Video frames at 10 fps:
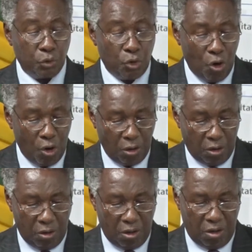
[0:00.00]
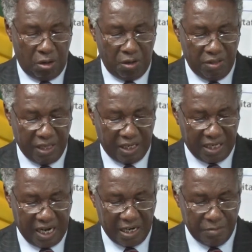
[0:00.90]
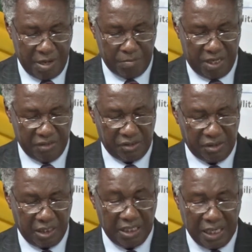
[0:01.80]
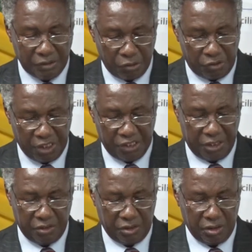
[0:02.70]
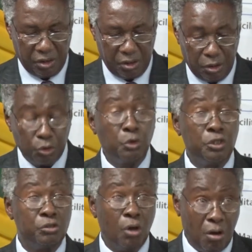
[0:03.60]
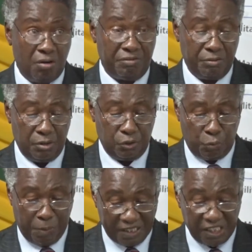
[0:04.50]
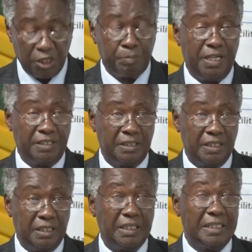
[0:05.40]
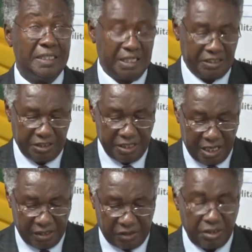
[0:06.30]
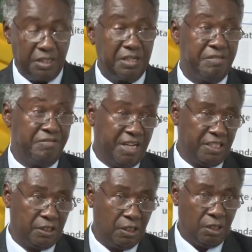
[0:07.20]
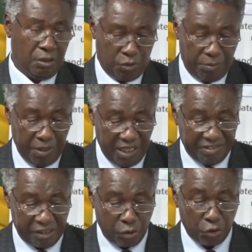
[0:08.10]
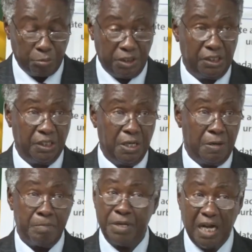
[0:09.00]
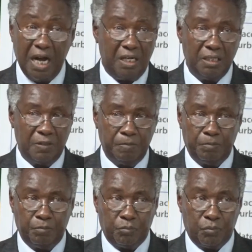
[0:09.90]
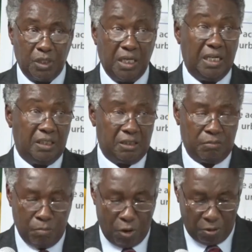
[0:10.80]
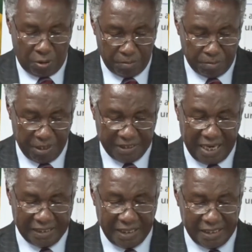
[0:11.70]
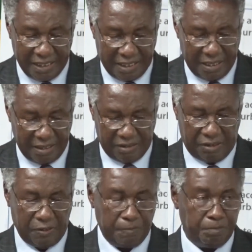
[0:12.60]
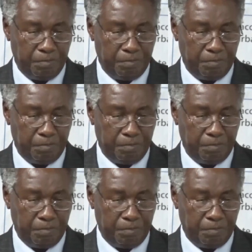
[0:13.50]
to call all the Kara members and associations to resolve to participate in next year's event. We believe it's going to be bigger and better attended than this.